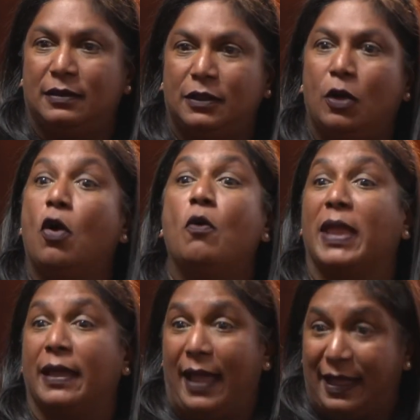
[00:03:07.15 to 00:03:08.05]
the
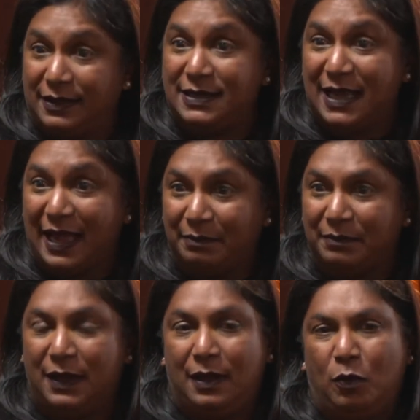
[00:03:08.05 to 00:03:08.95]
going at the time.
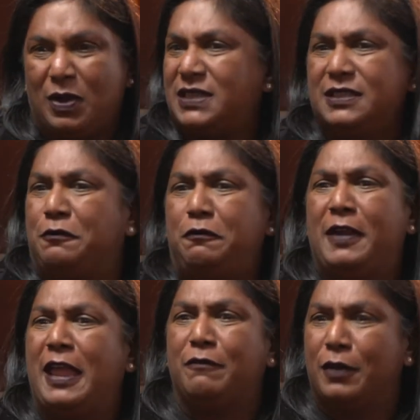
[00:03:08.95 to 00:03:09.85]
What's the
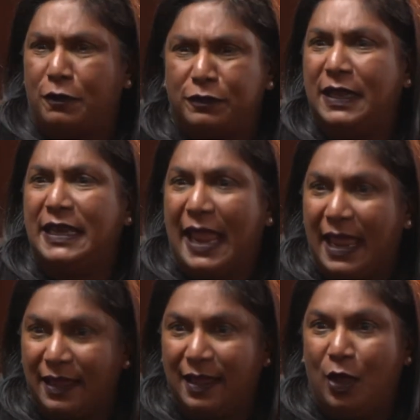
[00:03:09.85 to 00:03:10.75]
flavor of the day?